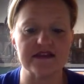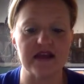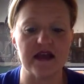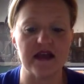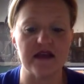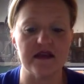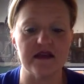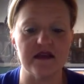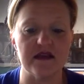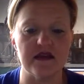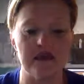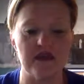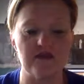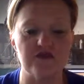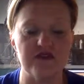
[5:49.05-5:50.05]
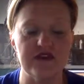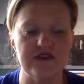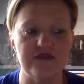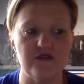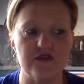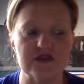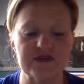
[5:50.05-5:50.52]
that
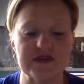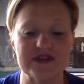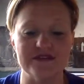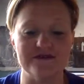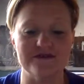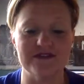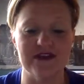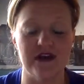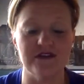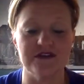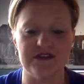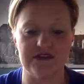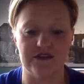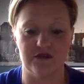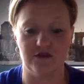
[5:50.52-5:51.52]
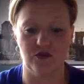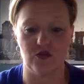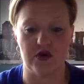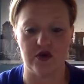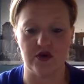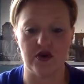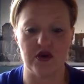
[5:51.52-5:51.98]
reinforcement does
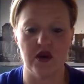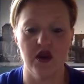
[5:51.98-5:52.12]
work.